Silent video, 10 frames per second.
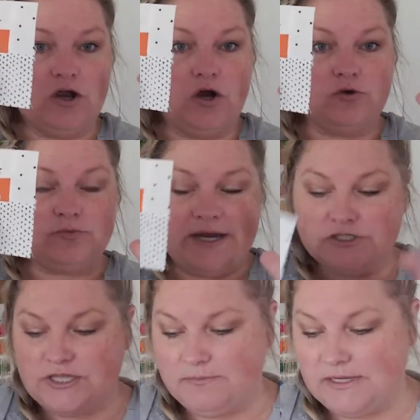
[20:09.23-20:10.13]

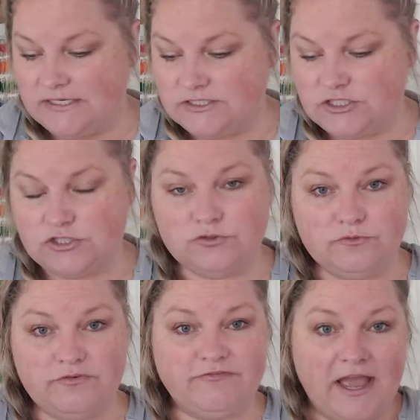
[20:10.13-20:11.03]
arrange them into
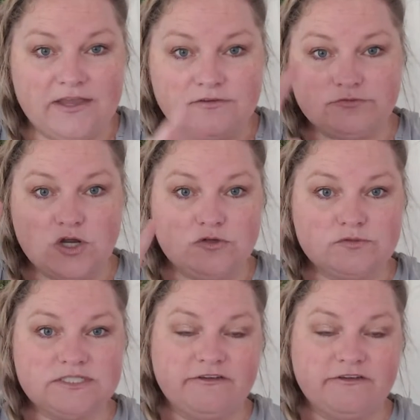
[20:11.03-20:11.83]
5 rows